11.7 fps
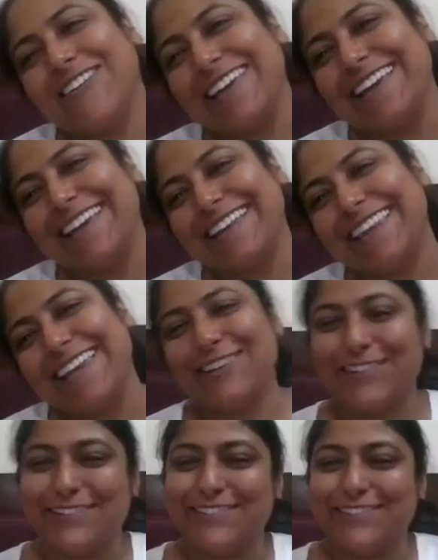Okay,
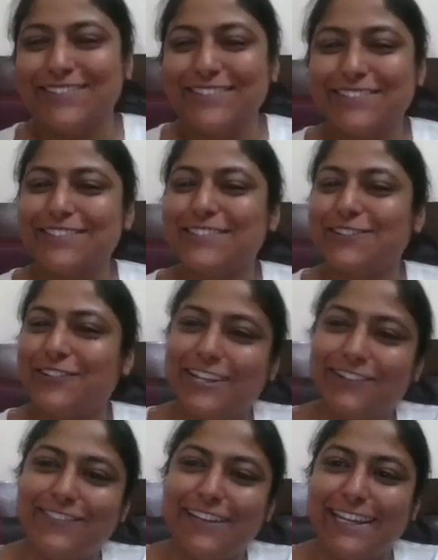thank you.
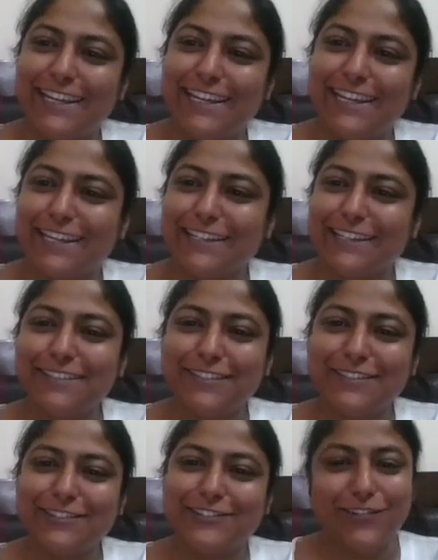Good evening.
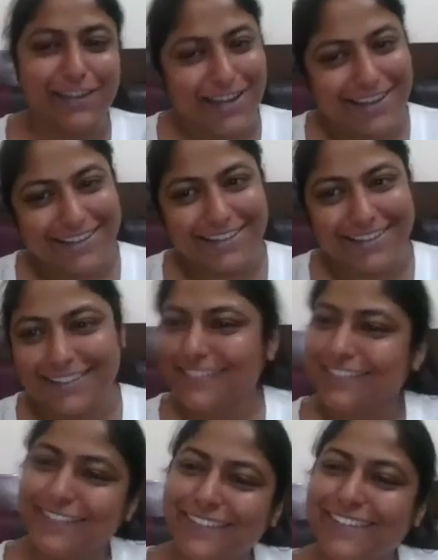Good night.